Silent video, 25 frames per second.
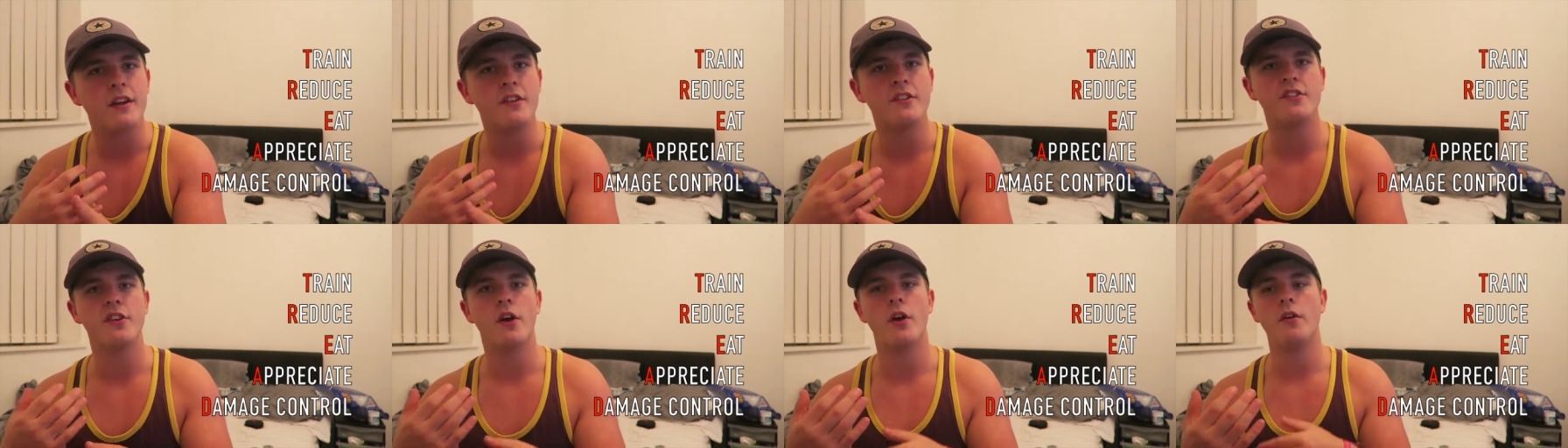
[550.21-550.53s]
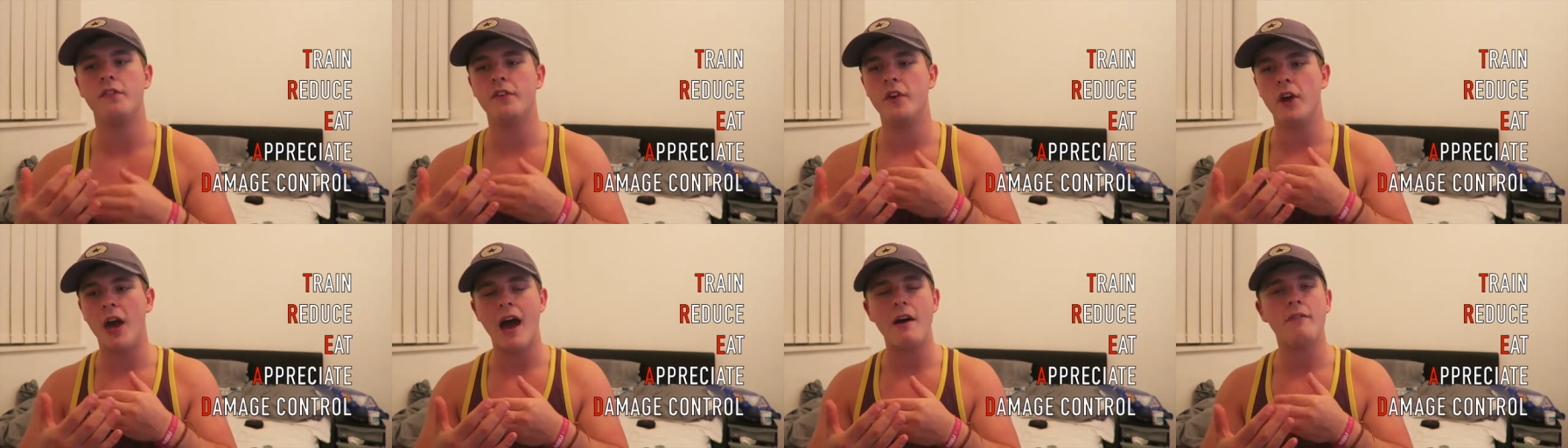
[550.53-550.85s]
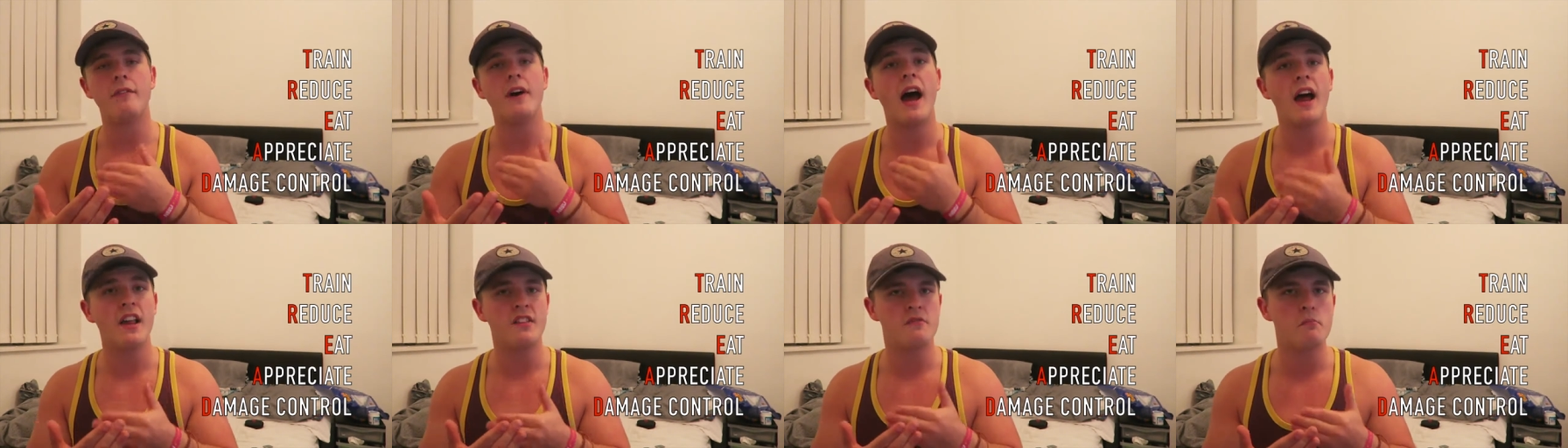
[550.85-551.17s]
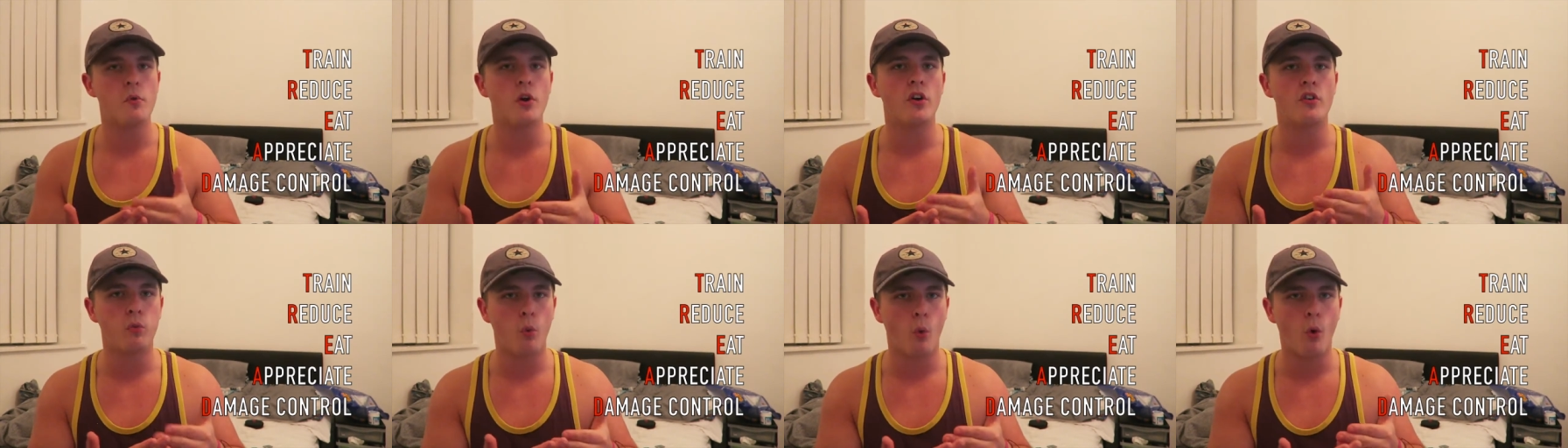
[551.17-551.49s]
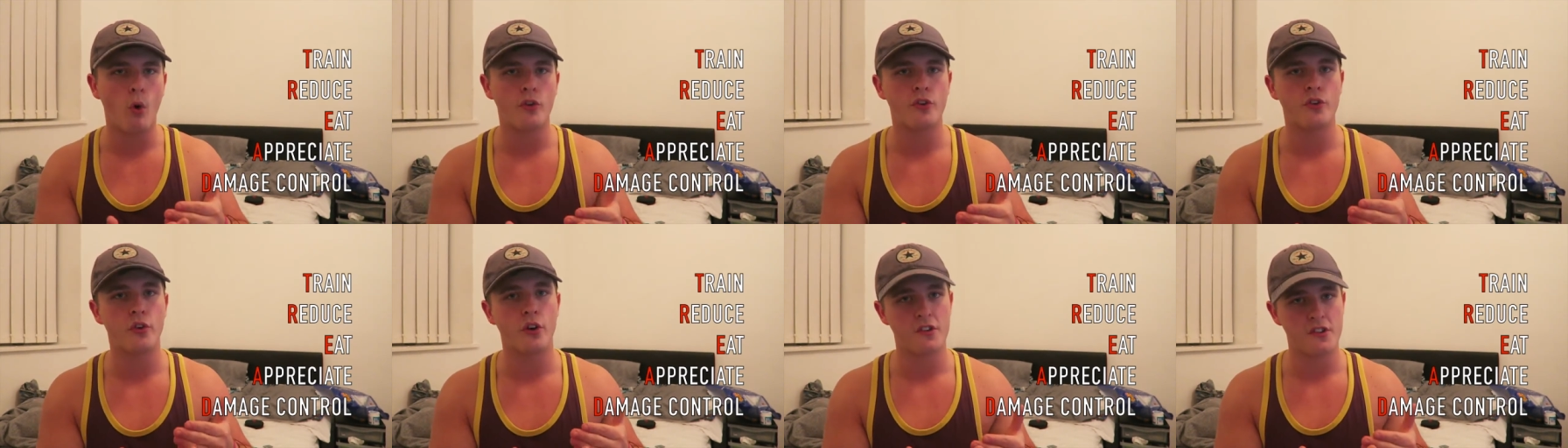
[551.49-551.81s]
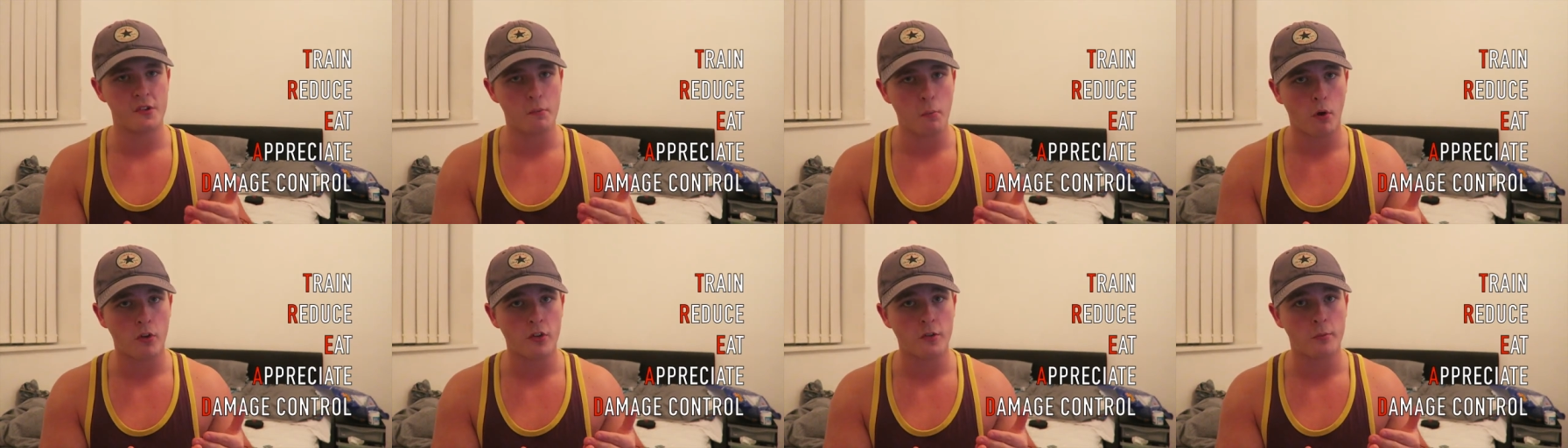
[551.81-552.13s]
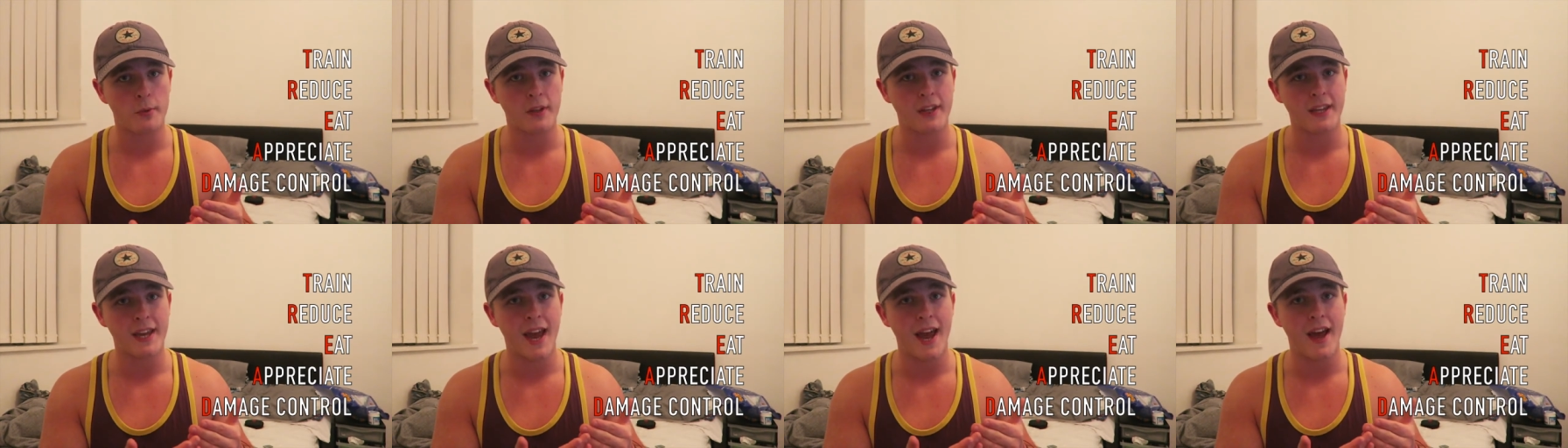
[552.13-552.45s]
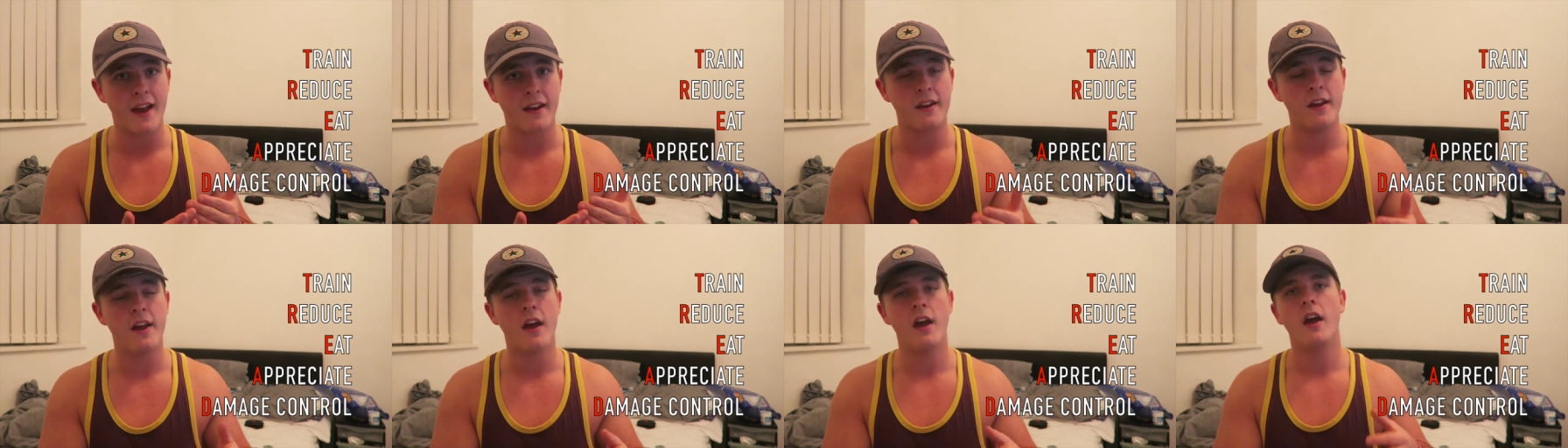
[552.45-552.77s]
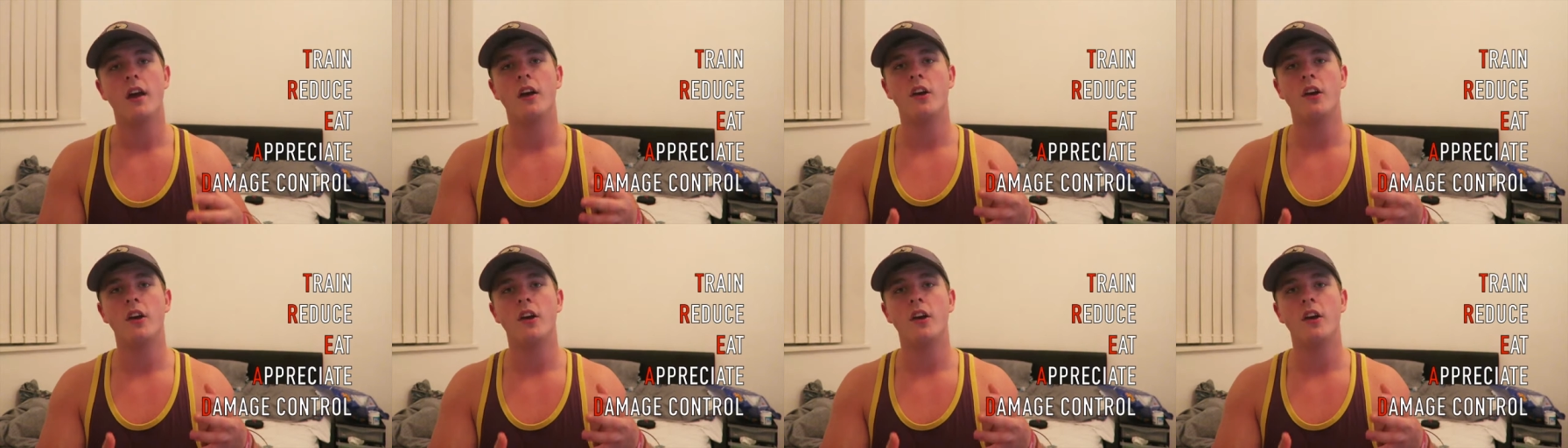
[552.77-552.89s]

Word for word: And so if you have as much water as you possibly can,